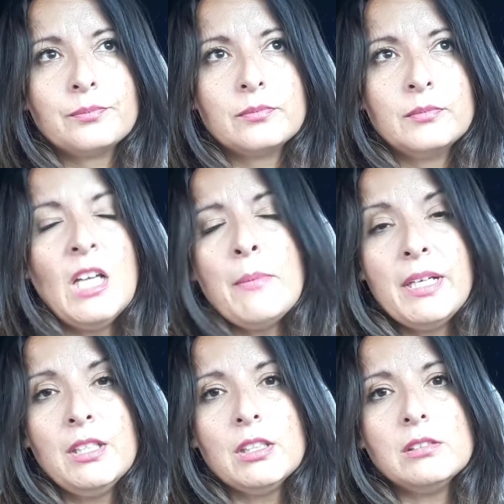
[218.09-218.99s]
Not my
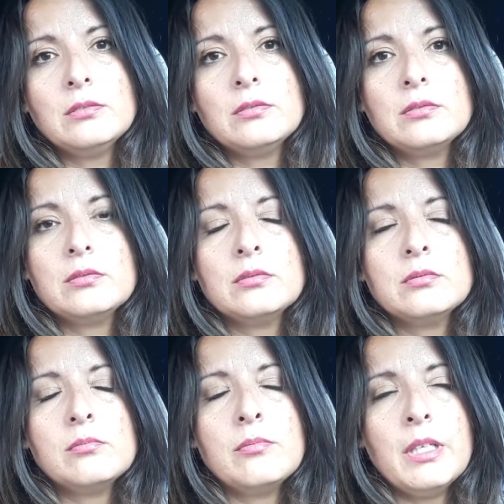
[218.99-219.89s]
uncle.
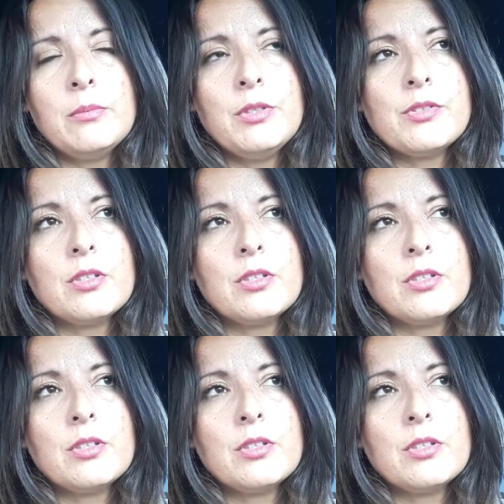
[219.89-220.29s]
My abuser.